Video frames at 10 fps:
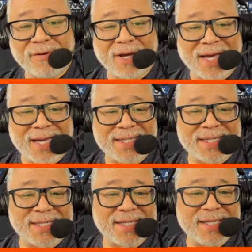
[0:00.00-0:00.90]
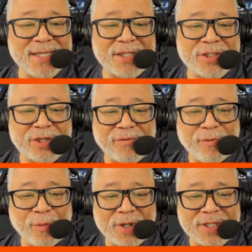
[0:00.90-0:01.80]
Ani. Jennifer,
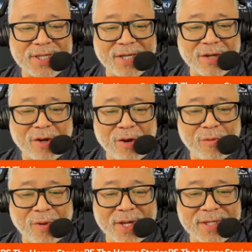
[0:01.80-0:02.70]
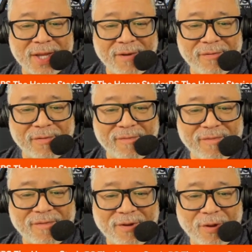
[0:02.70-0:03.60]
we're going to take a call right now from
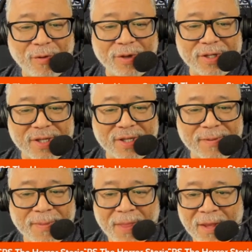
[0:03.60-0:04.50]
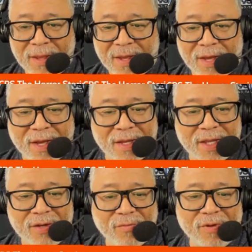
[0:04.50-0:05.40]
Florida. Uh,
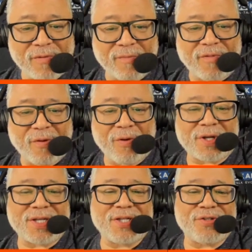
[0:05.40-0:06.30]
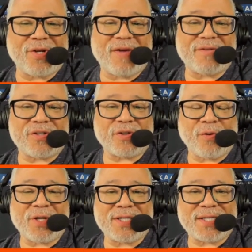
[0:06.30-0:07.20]
Henry from Florida, did you have a
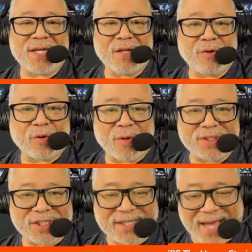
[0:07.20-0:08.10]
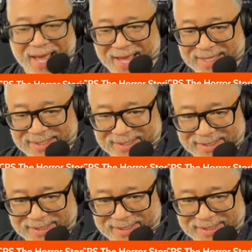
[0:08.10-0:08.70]
story to tell or a question to ask?